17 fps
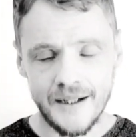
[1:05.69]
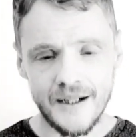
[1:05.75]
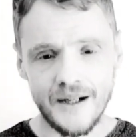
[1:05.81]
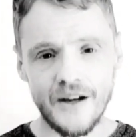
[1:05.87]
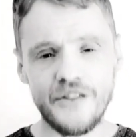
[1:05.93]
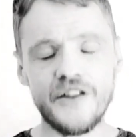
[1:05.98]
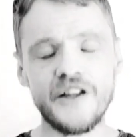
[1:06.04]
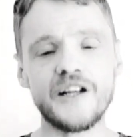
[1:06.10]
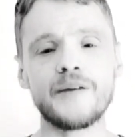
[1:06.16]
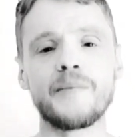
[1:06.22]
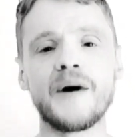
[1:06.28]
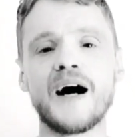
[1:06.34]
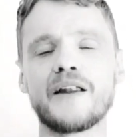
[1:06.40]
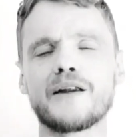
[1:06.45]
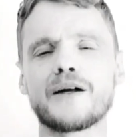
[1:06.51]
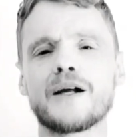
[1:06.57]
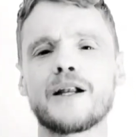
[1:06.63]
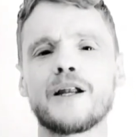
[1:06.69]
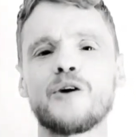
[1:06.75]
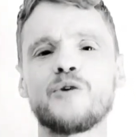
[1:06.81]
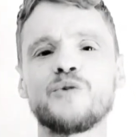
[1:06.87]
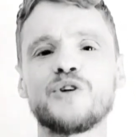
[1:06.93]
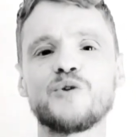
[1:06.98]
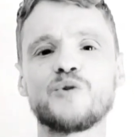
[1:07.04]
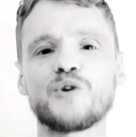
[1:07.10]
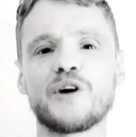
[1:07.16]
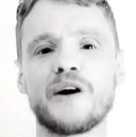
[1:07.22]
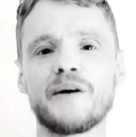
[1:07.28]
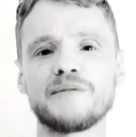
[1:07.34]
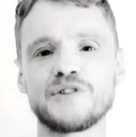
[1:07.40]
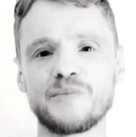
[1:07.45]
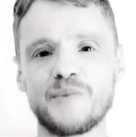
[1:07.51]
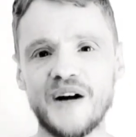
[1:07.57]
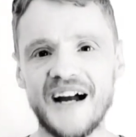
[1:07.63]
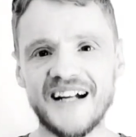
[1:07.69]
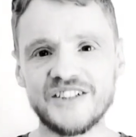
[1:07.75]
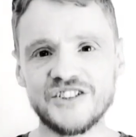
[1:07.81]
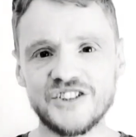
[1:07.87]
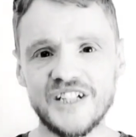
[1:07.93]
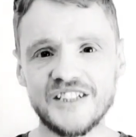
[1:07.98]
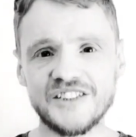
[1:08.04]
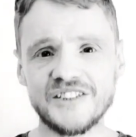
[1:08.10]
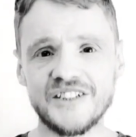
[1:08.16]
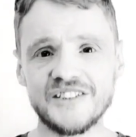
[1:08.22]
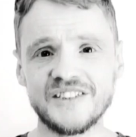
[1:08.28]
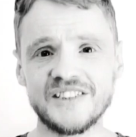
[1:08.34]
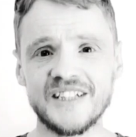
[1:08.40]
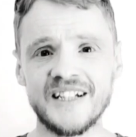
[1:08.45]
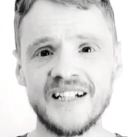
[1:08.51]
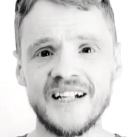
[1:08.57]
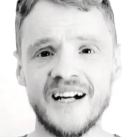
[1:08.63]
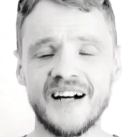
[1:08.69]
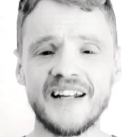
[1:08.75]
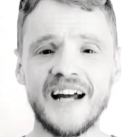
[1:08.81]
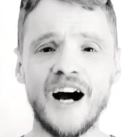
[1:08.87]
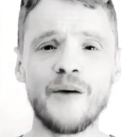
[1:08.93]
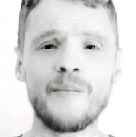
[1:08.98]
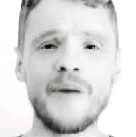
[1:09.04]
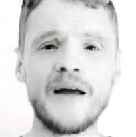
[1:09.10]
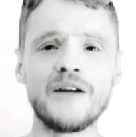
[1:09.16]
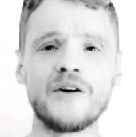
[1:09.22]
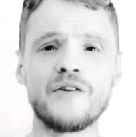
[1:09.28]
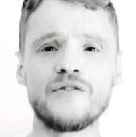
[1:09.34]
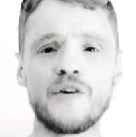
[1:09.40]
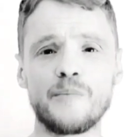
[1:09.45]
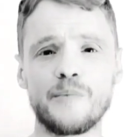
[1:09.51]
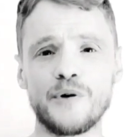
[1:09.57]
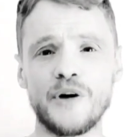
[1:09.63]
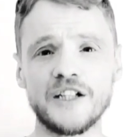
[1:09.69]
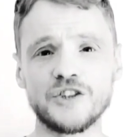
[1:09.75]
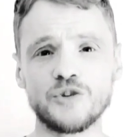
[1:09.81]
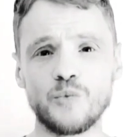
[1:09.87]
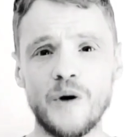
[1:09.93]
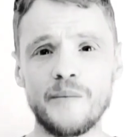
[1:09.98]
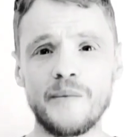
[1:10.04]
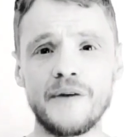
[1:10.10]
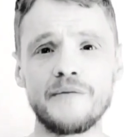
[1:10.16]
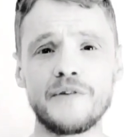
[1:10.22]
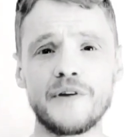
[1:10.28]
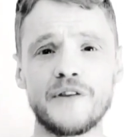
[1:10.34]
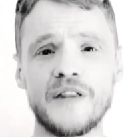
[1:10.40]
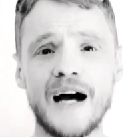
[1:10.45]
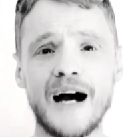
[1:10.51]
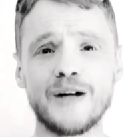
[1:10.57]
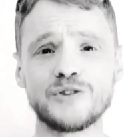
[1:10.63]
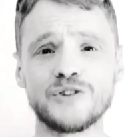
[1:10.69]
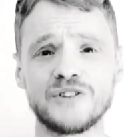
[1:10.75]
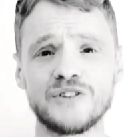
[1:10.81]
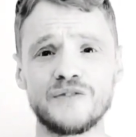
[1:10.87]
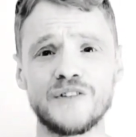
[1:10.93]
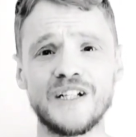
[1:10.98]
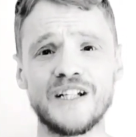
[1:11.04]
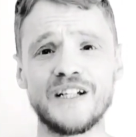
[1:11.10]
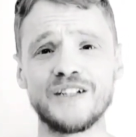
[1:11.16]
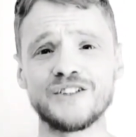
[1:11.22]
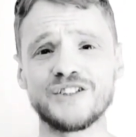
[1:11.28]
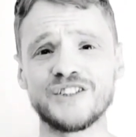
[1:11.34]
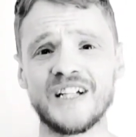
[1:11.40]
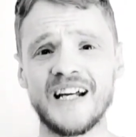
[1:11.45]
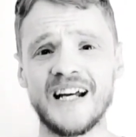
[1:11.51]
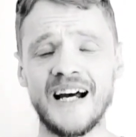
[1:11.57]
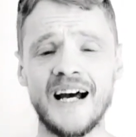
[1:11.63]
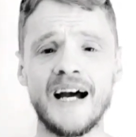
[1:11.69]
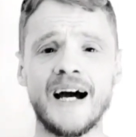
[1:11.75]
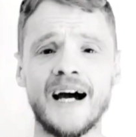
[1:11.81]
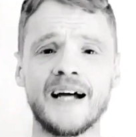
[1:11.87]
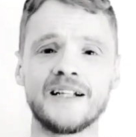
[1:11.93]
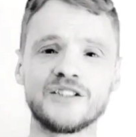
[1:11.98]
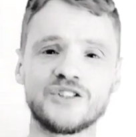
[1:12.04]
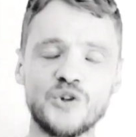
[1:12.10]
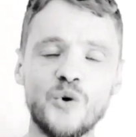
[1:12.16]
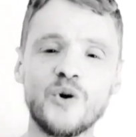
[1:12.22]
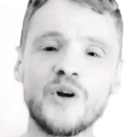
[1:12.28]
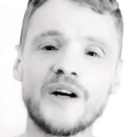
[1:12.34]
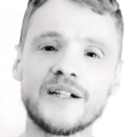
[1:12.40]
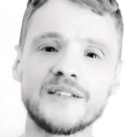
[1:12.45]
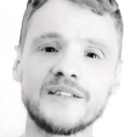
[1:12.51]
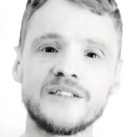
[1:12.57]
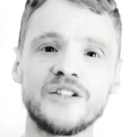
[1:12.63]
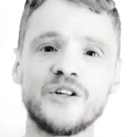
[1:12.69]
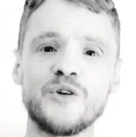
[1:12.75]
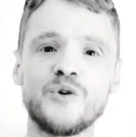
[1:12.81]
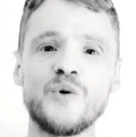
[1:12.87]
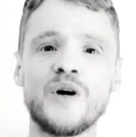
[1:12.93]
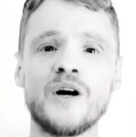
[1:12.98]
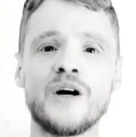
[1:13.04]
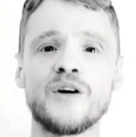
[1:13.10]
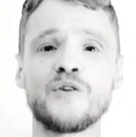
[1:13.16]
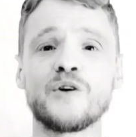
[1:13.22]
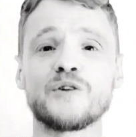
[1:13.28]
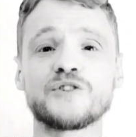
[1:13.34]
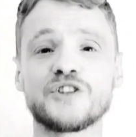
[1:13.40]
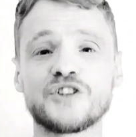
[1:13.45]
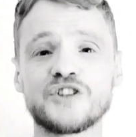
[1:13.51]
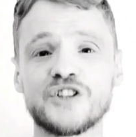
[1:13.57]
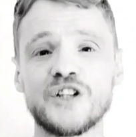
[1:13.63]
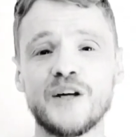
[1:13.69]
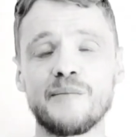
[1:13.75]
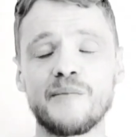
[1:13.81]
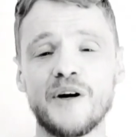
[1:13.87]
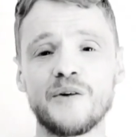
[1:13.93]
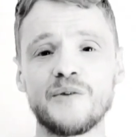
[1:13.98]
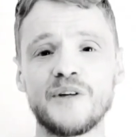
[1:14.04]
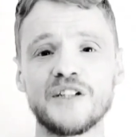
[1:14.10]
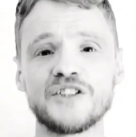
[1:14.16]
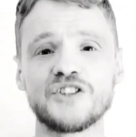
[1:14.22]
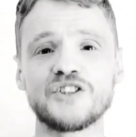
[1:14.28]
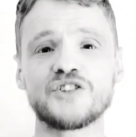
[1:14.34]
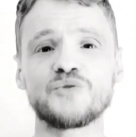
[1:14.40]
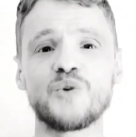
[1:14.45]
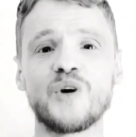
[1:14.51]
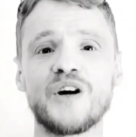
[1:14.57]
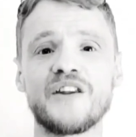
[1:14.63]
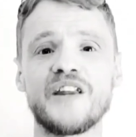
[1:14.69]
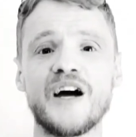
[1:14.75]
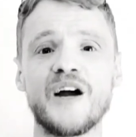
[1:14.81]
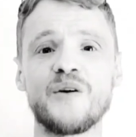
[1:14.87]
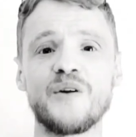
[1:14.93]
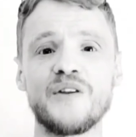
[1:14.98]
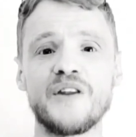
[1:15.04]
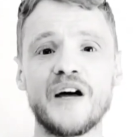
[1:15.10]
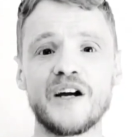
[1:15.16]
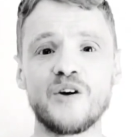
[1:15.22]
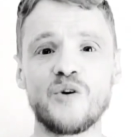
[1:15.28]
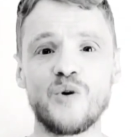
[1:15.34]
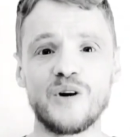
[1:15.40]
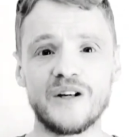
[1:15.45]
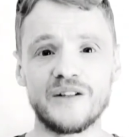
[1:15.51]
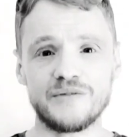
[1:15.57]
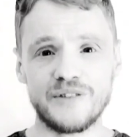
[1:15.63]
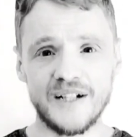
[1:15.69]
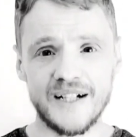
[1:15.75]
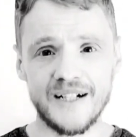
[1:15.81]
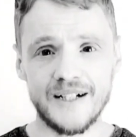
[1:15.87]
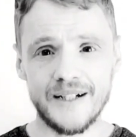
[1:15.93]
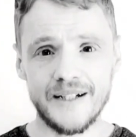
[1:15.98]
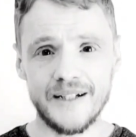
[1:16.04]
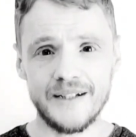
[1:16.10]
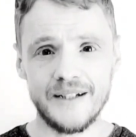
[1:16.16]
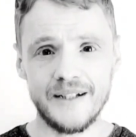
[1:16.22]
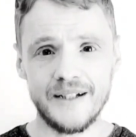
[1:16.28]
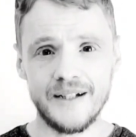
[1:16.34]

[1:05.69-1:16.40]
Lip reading: I think about the colonial crimes of my ancestors and how men have oppressed women for thousands of years, and it's all I can do not to slit my wrists right there and then, quite frankly.